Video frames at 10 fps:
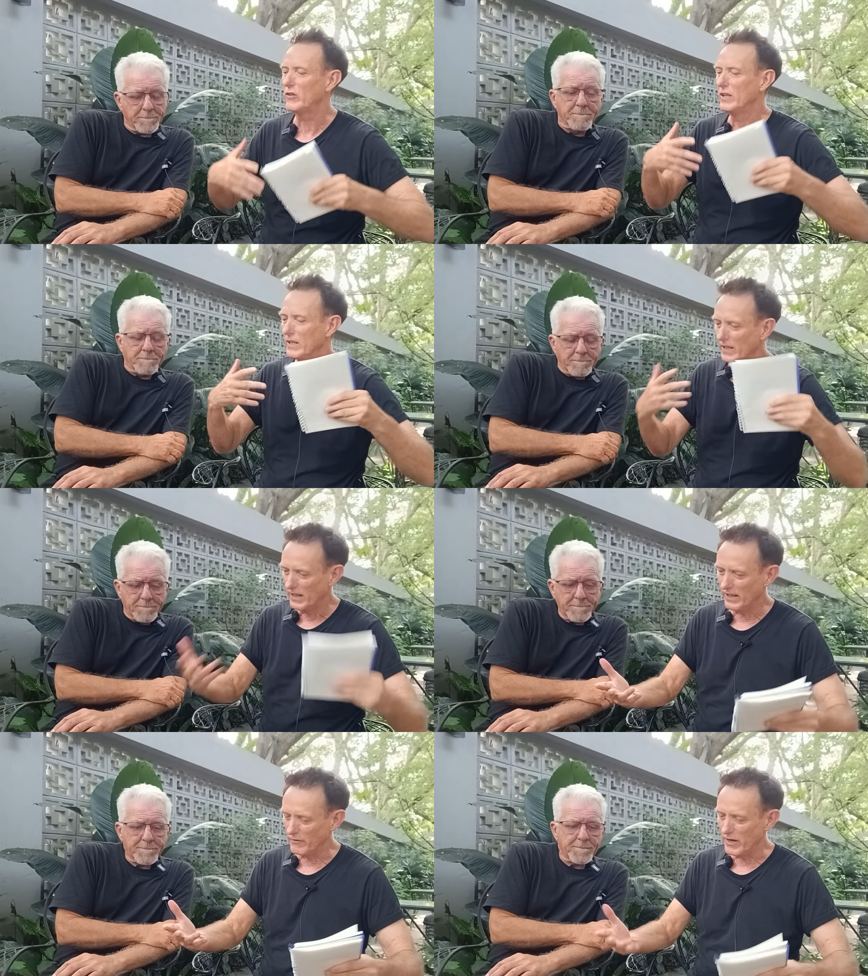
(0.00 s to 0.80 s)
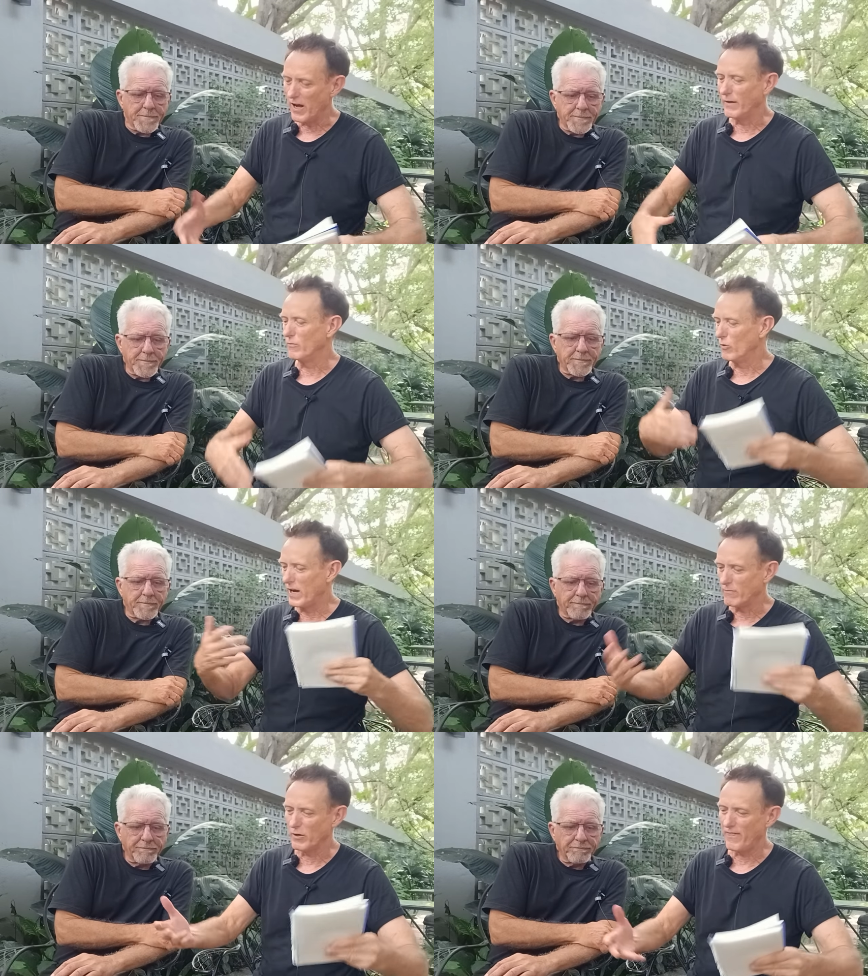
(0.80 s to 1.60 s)
Speaker 1: mm. living on
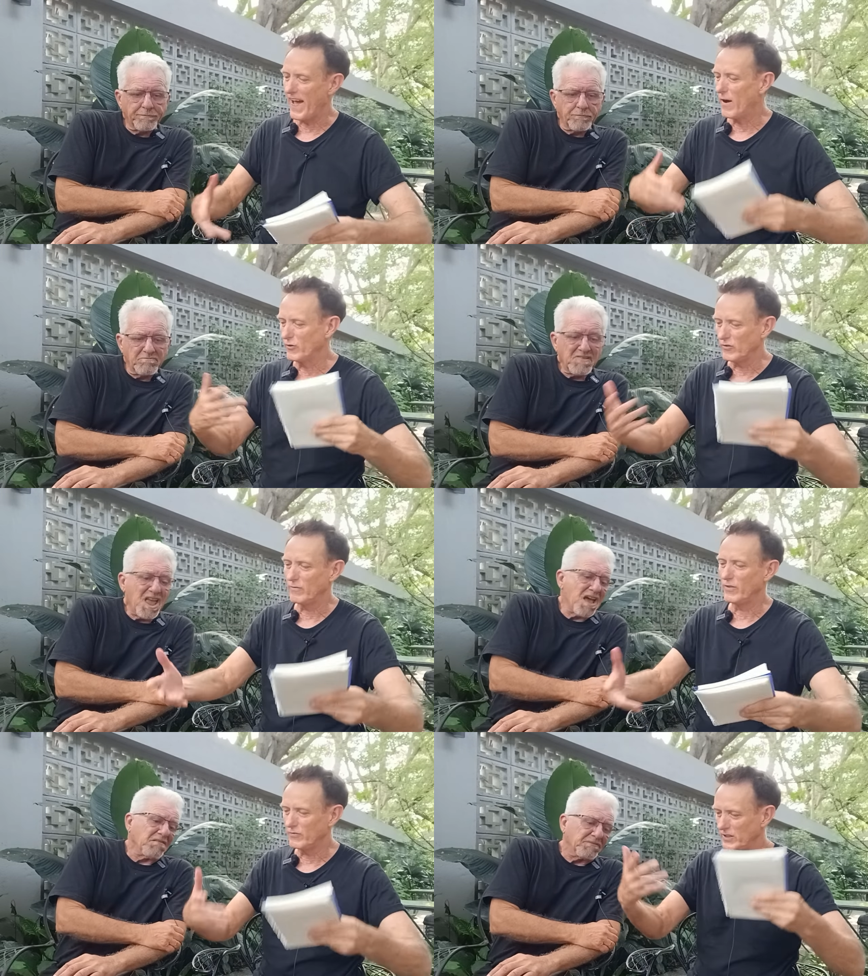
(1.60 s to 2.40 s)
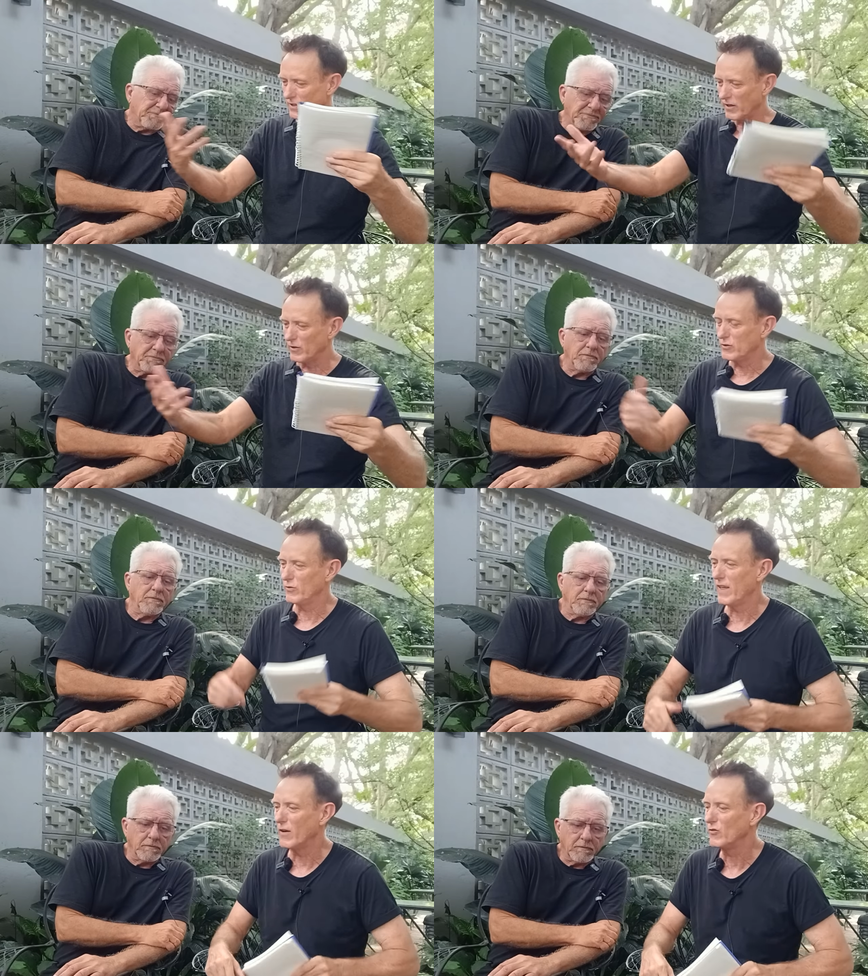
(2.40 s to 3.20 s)
whatever, 1,000, yeah. 1,500,
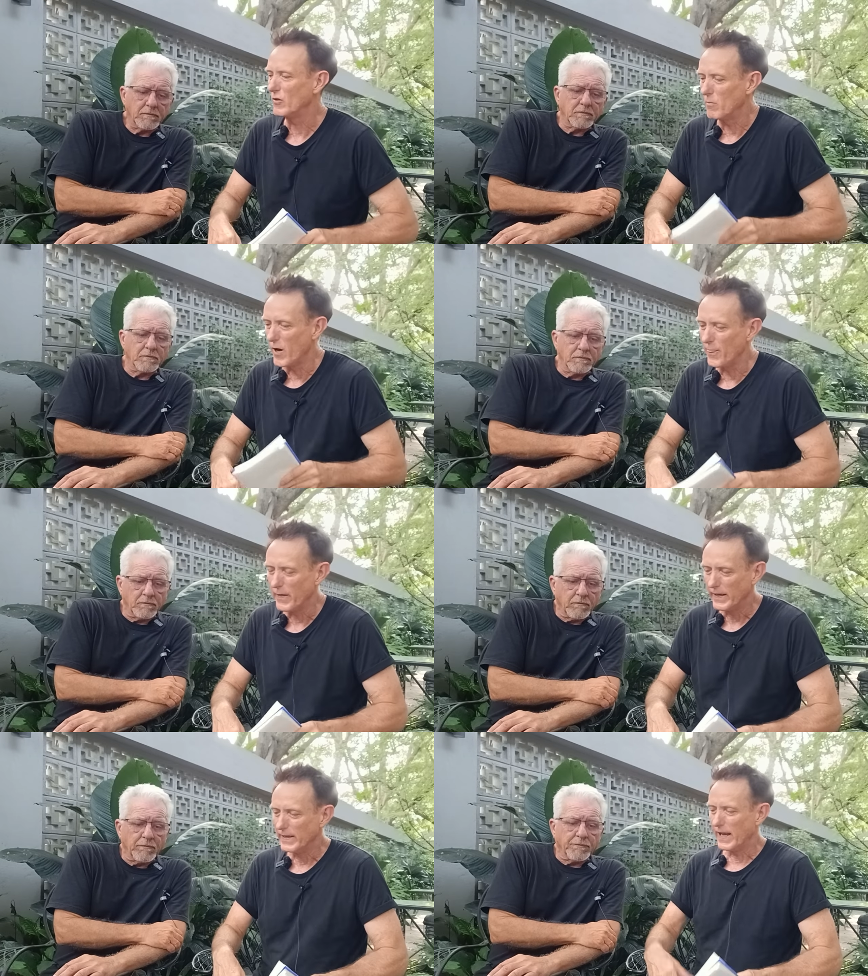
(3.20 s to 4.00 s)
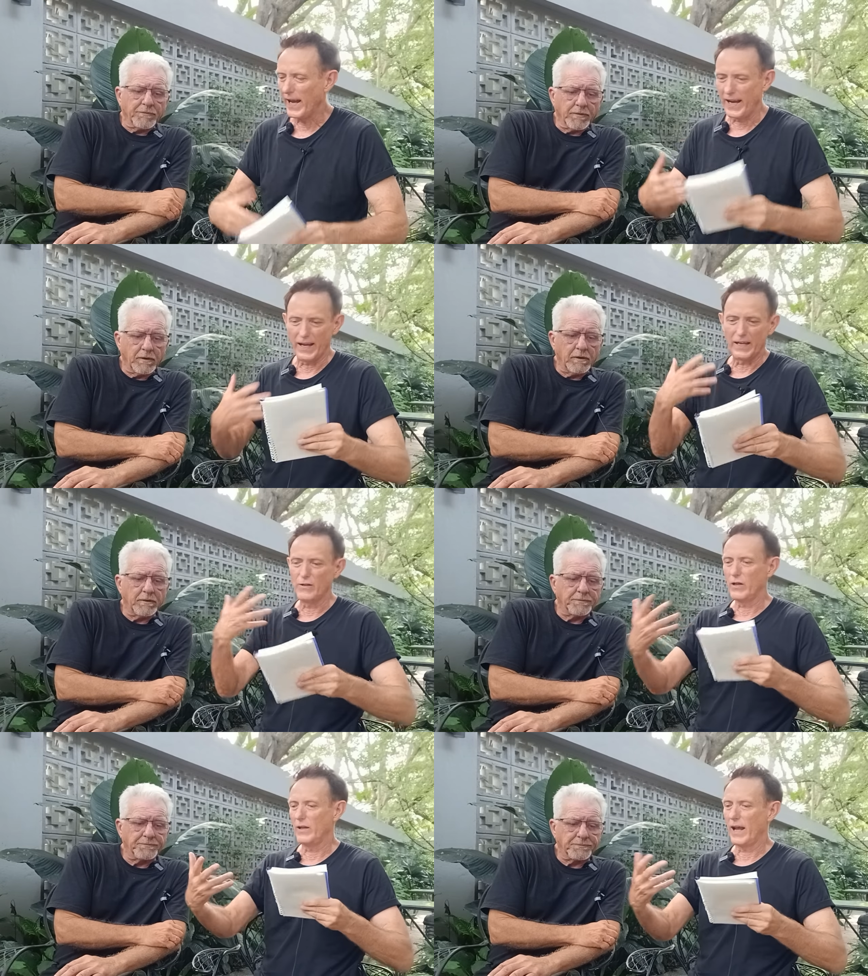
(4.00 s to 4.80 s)
2,000 a month.
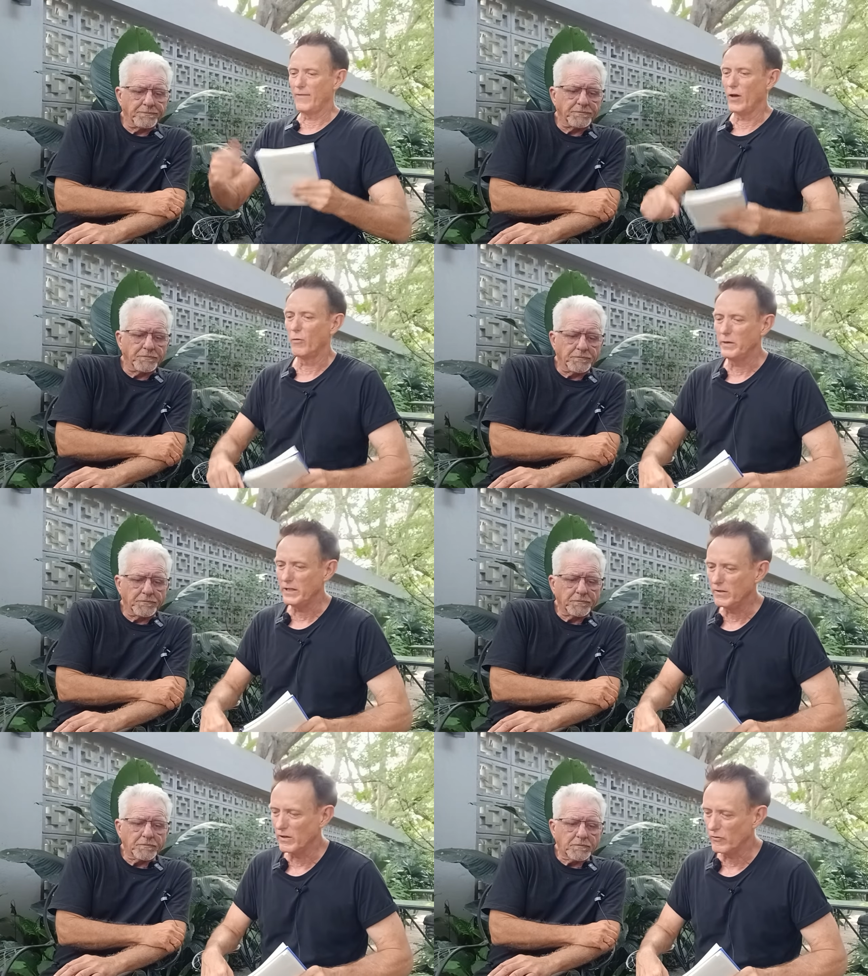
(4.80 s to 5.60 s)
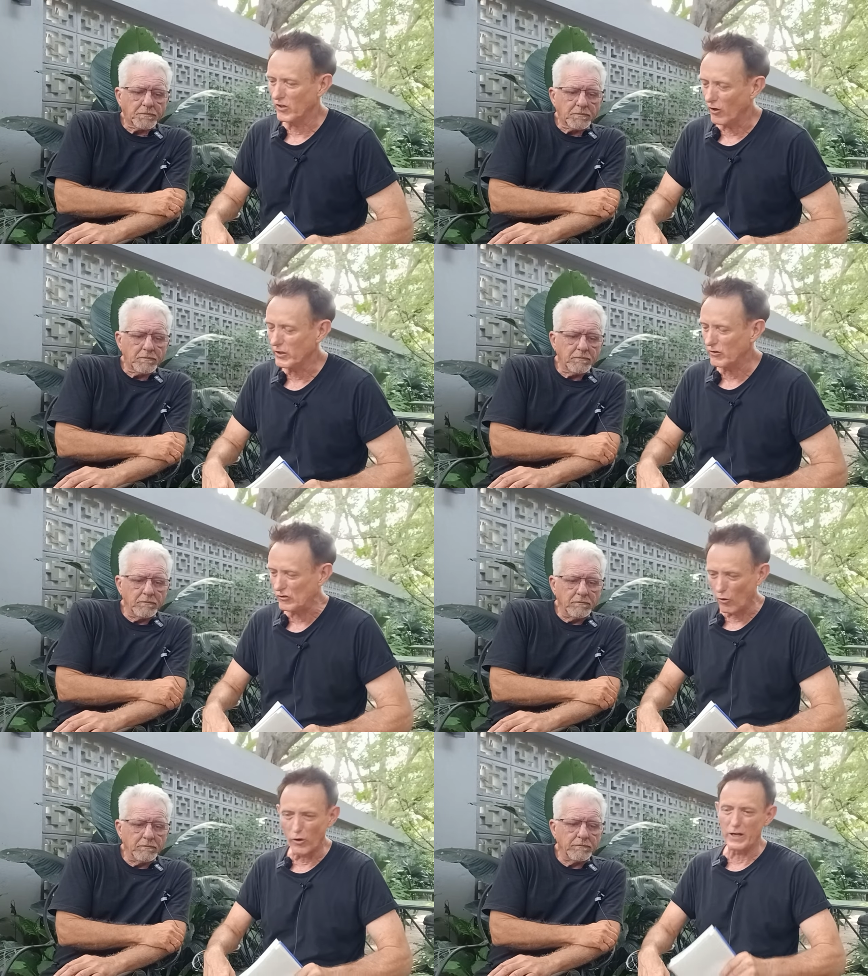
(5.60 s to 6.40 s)
And, and they'll be telling a
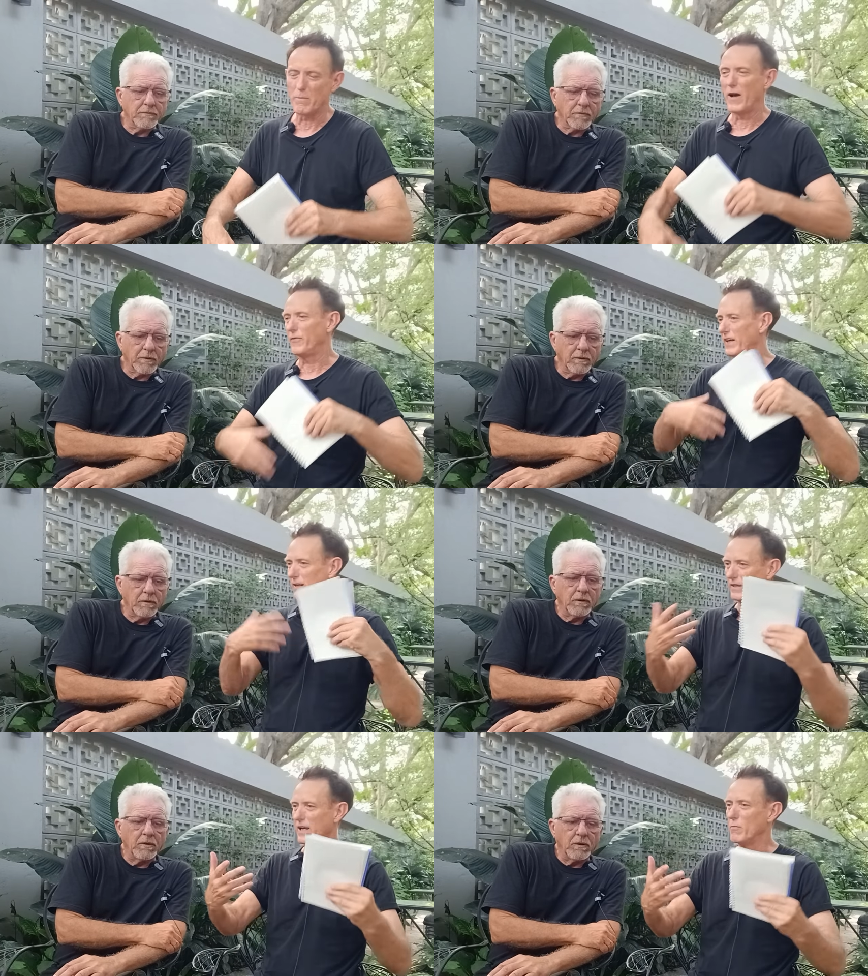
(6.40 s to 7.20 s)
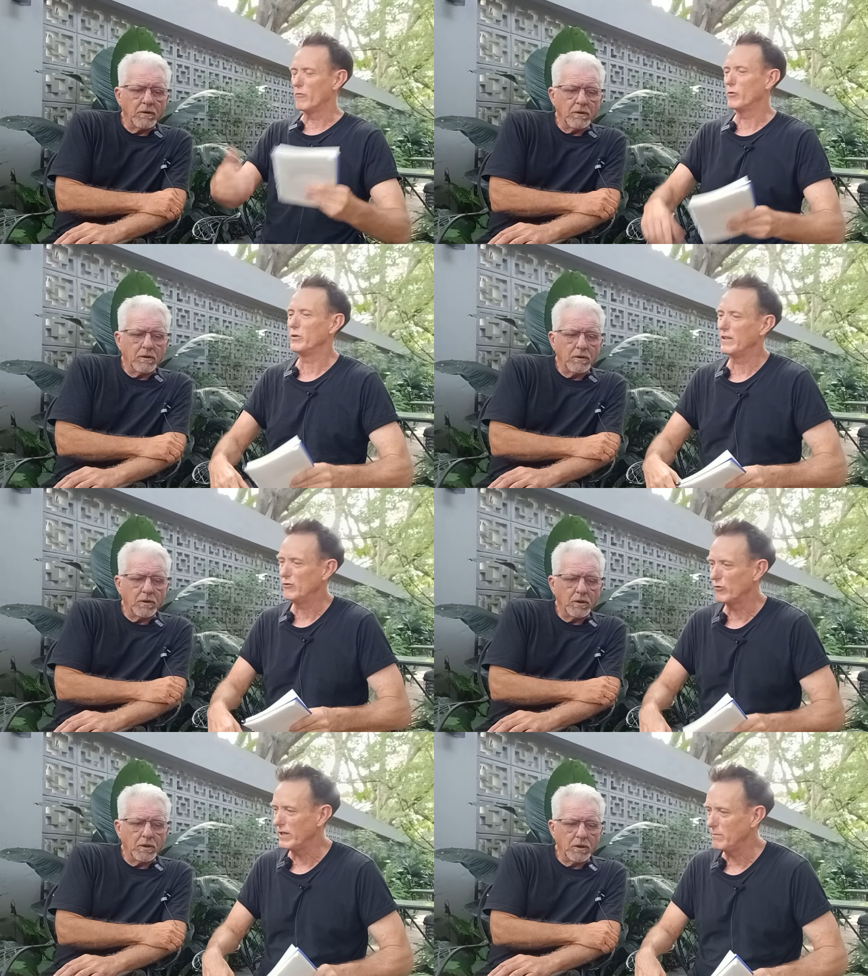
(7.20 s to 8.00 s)
story about they came over with the
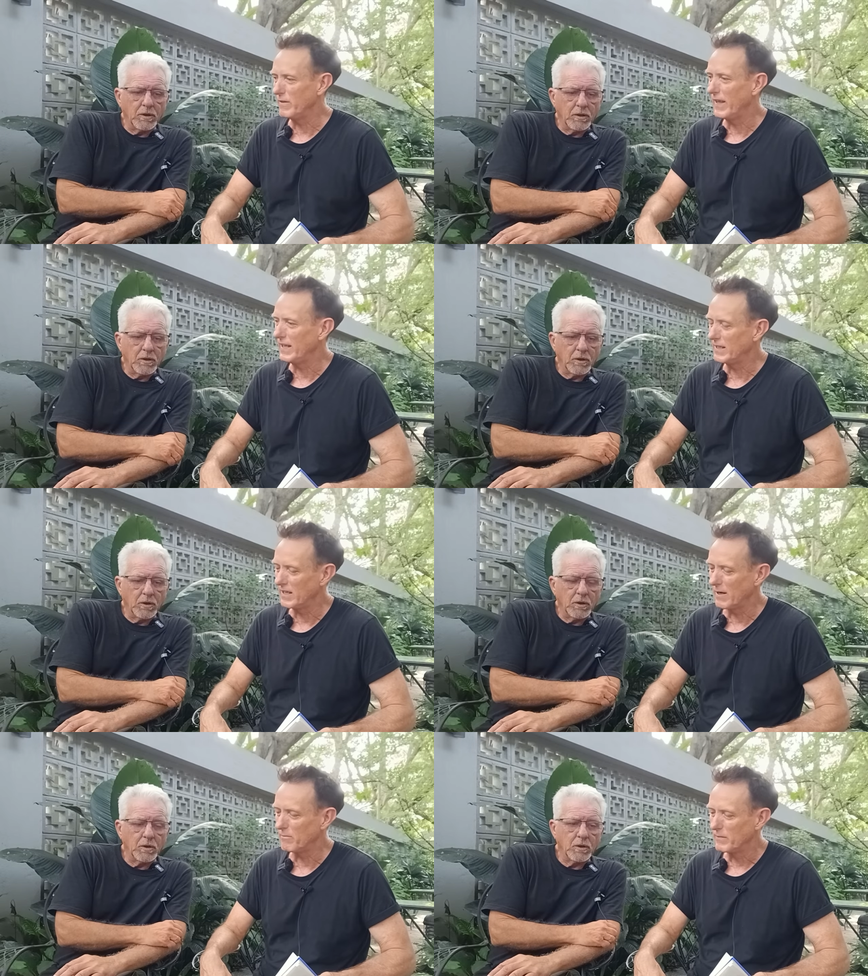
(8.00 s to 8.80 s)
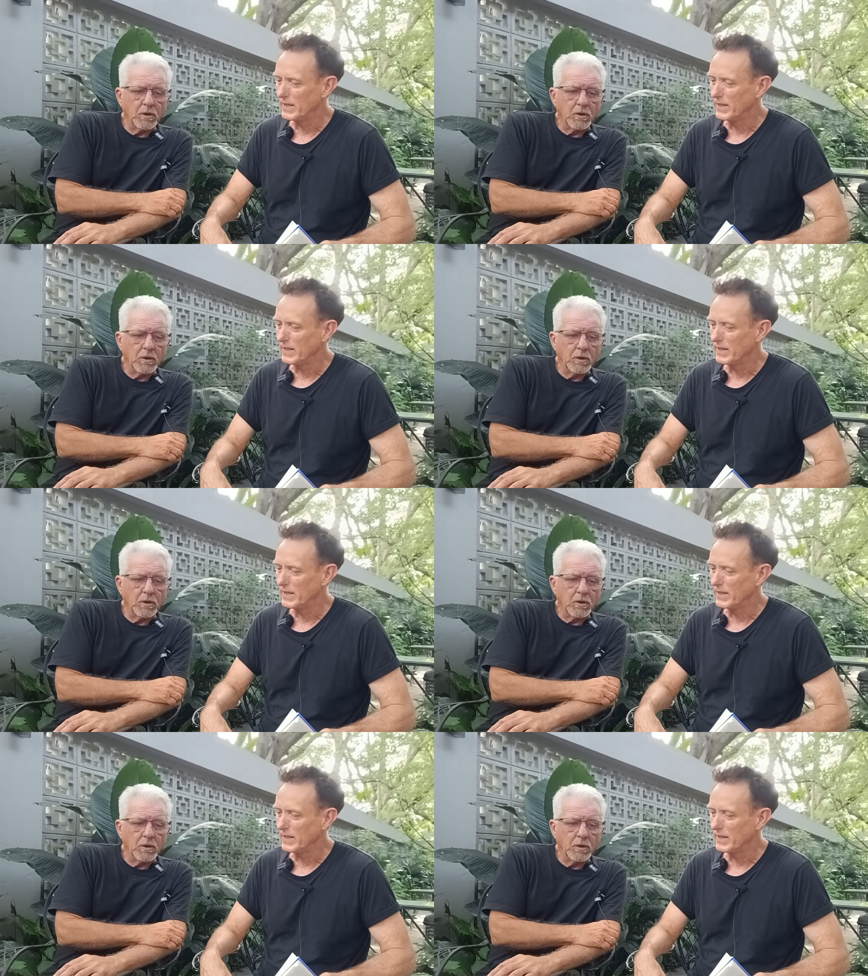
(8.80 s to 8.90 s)
dream and they ended up